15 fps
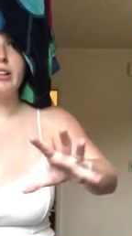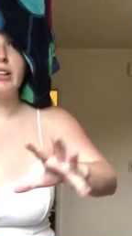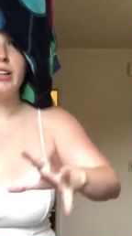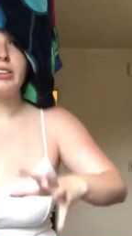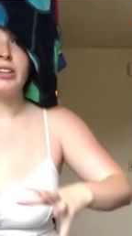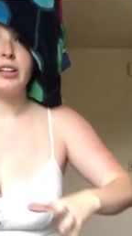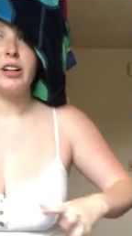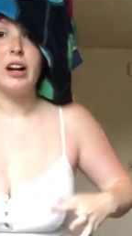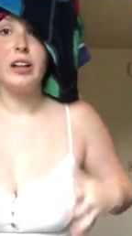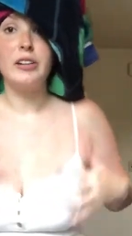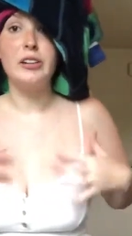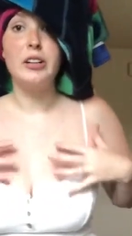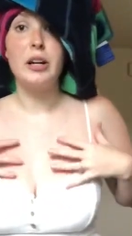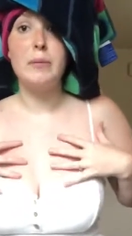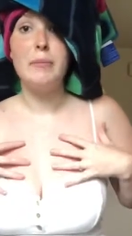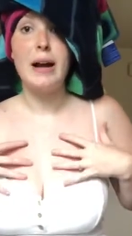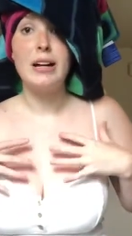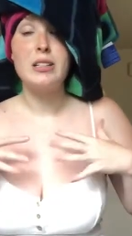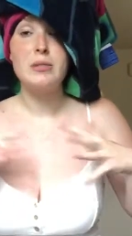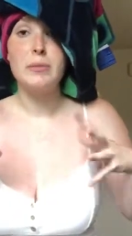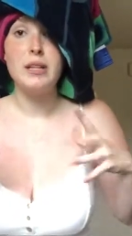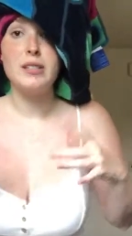to get the color to come
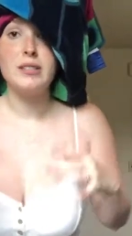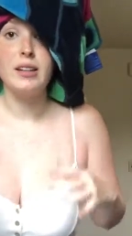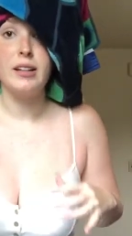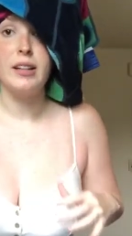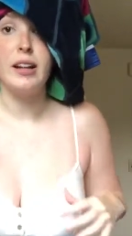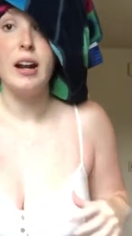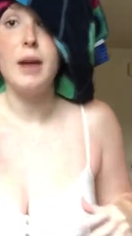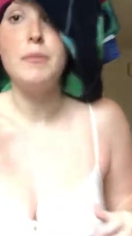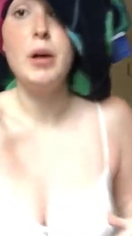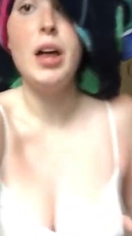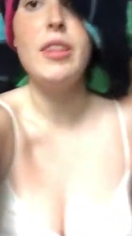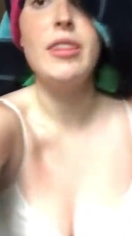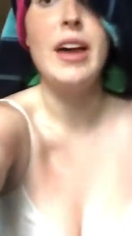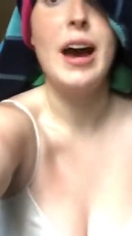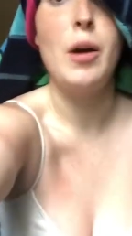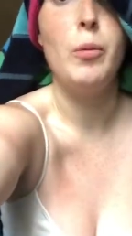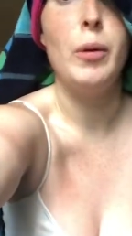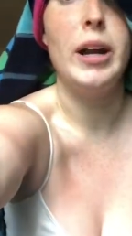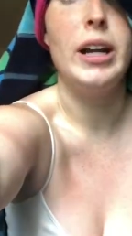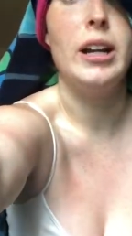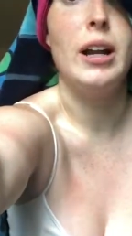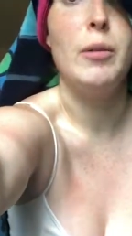back to my skin here. I'm not that
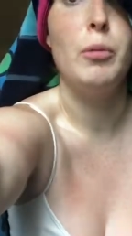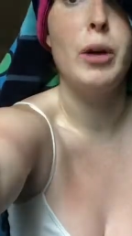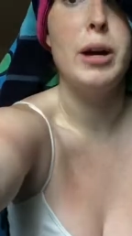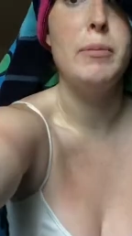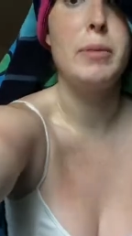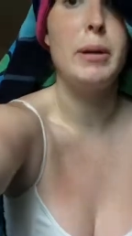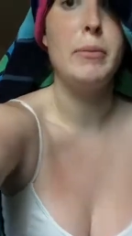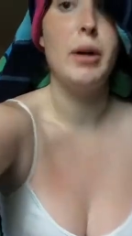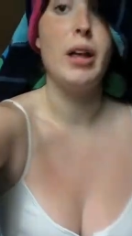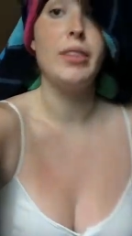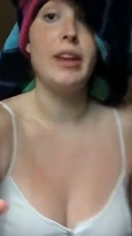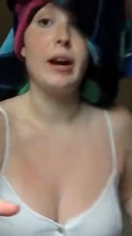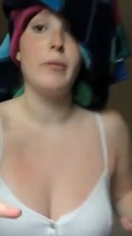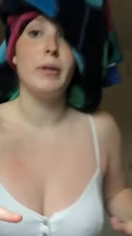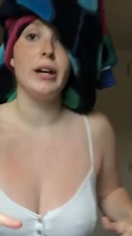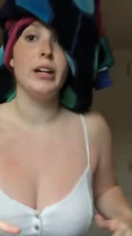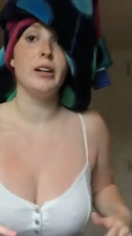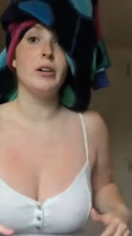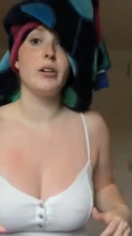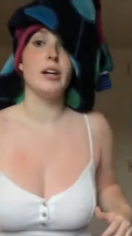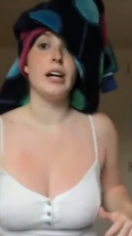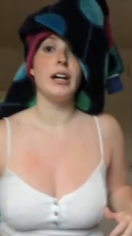white. I'm white, but I'm not that white.
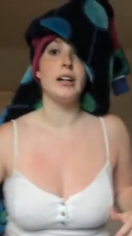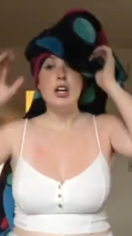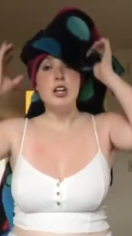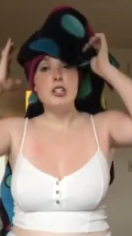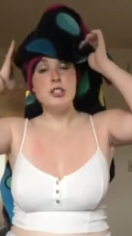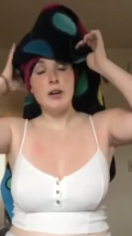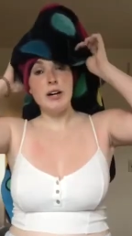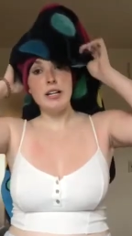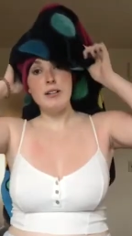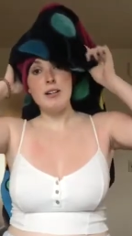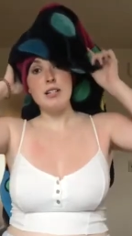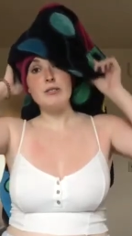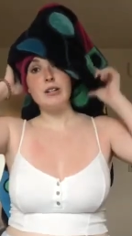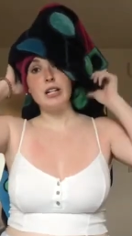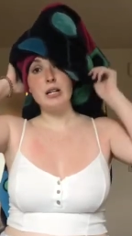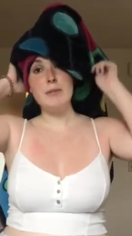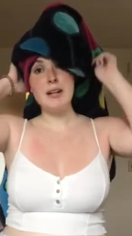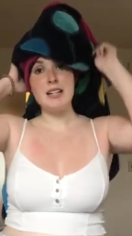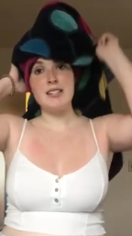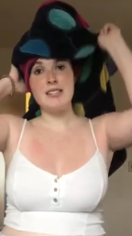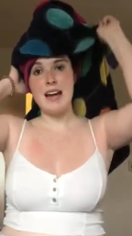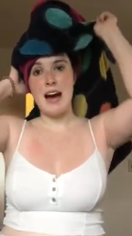Okay. So anyways, we're gonna
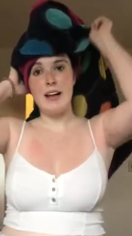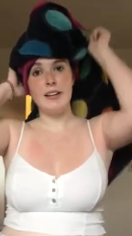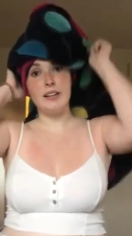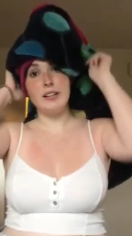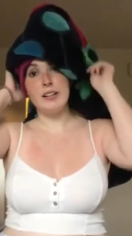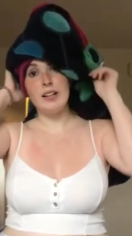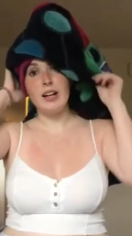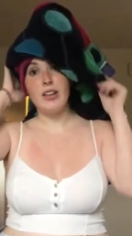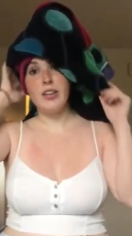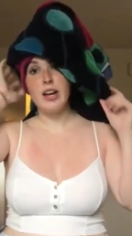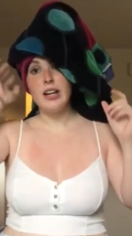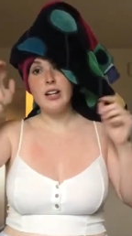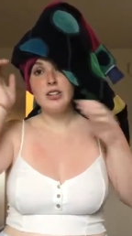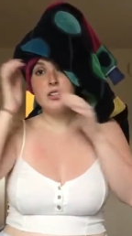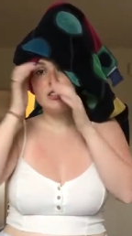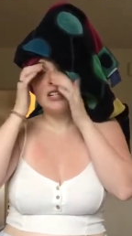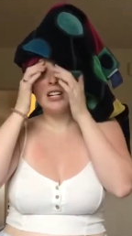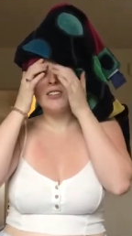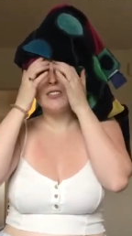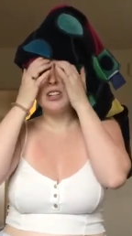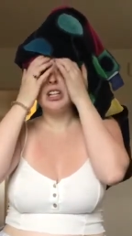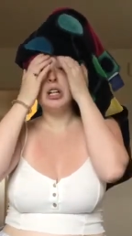make a salad, and I thought I'd just
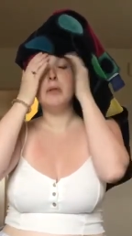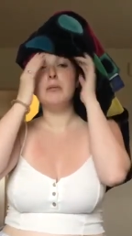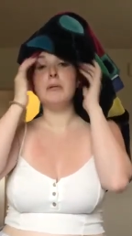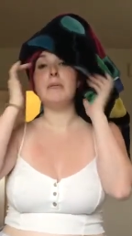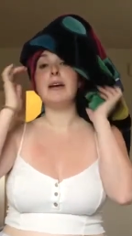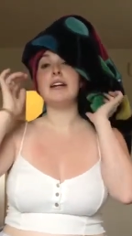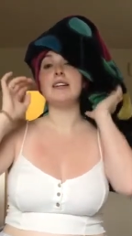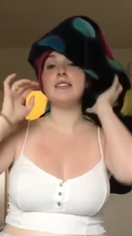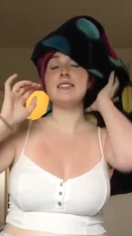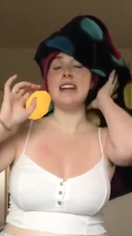take a video of me making a